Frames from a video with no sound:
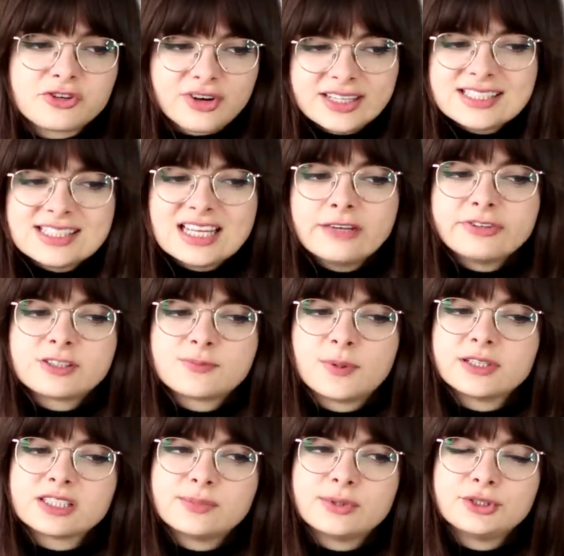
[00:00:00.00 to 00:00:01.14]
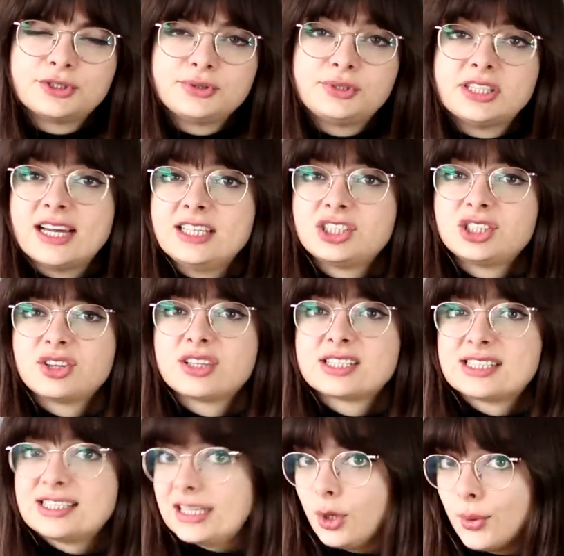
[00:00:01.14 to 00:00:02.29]
Try and see if it's possible to change the
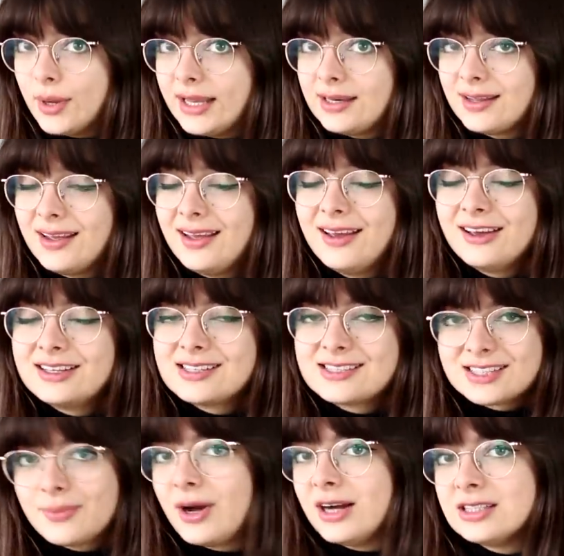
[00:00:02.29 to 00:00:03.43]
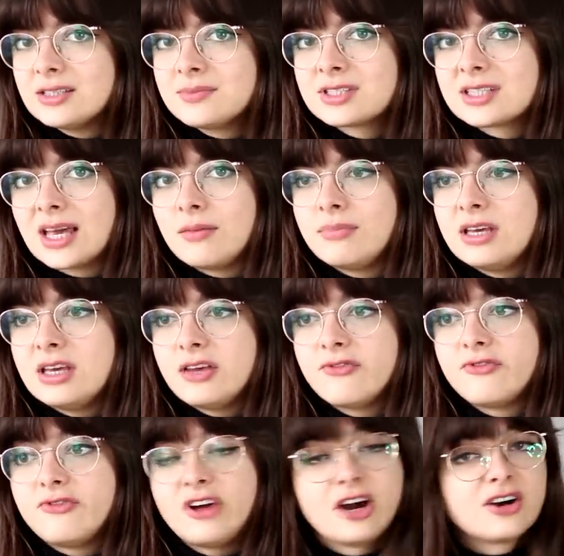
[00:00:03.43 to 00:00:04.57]
silhouette. Some items can be
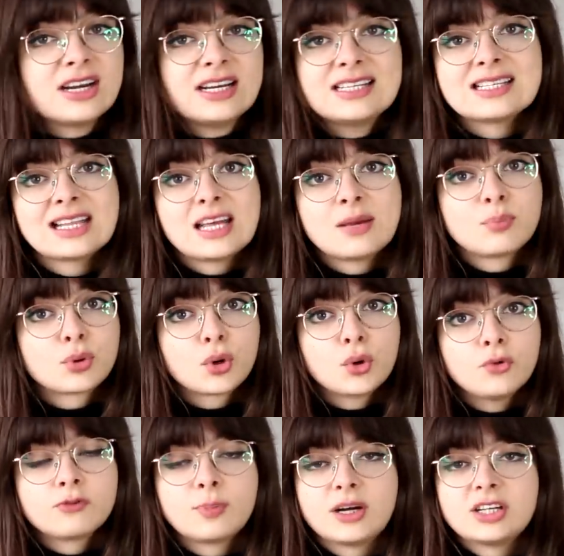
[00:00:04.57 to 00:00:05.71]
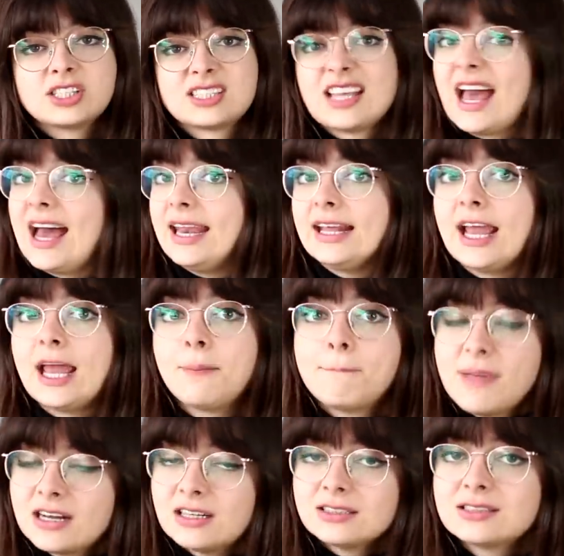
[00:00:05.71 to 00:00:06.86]
very easily improved by just adding a
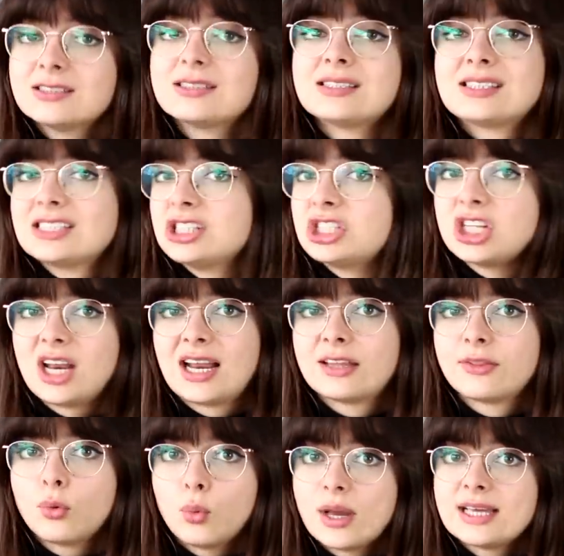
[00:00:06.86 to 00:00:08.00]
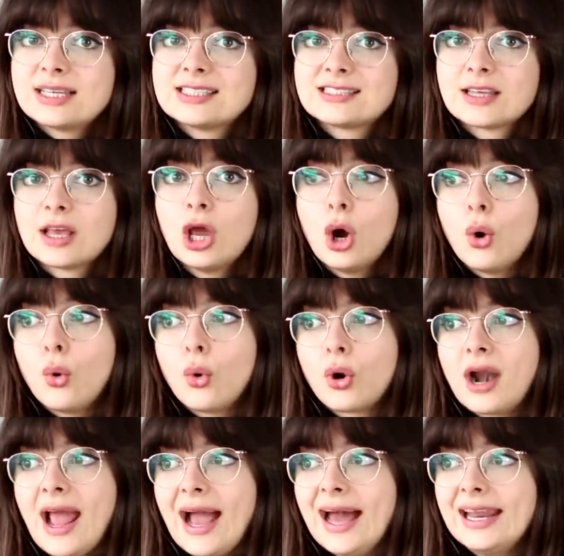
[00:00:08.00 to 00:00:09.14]
belt to cinch it in at the waist,
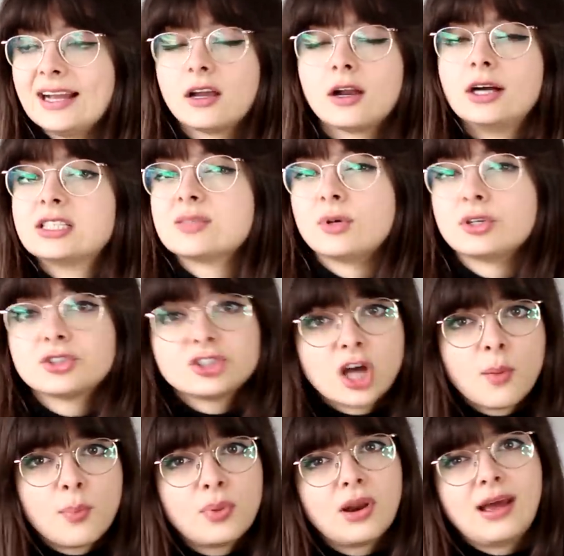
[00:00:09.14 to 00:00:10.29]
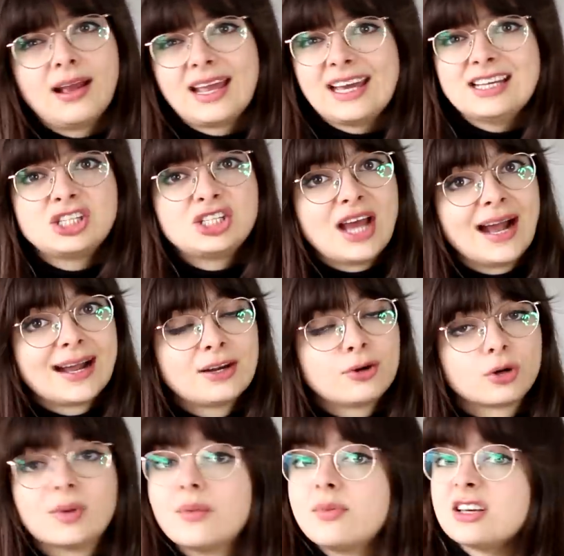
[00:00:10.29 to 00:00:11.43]
or adding an item on top like a jacket
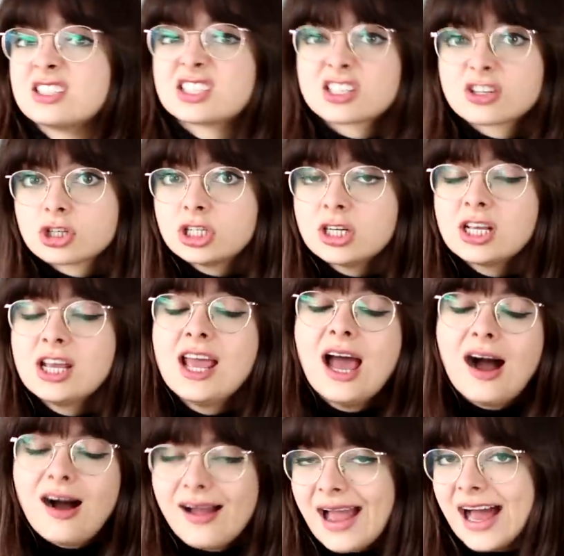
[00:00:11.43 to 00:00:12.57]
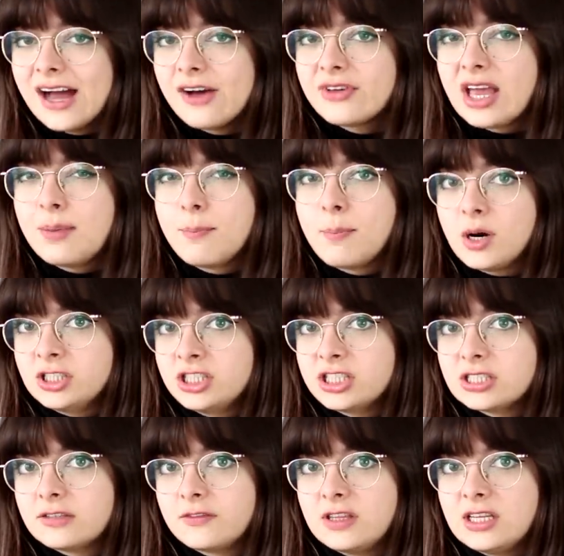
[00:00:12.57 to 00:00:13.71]
or maybe a skirt. I have a bunch
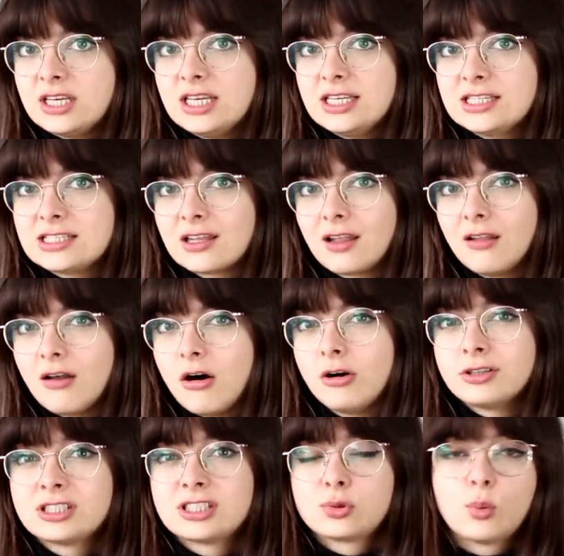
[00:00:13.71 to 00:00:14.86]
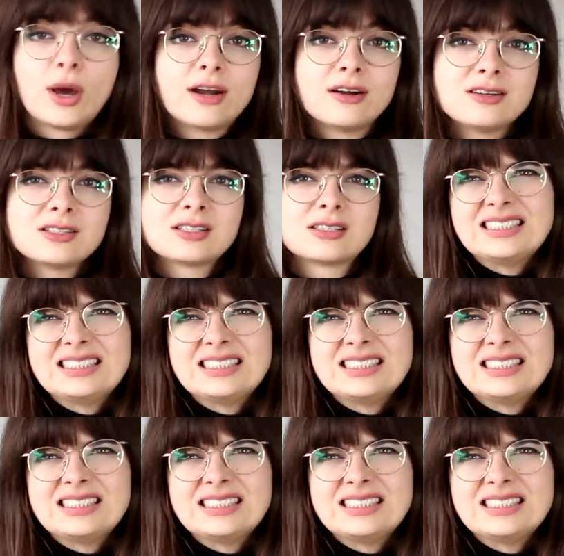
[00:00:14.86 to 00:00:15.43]
of these long sweaters.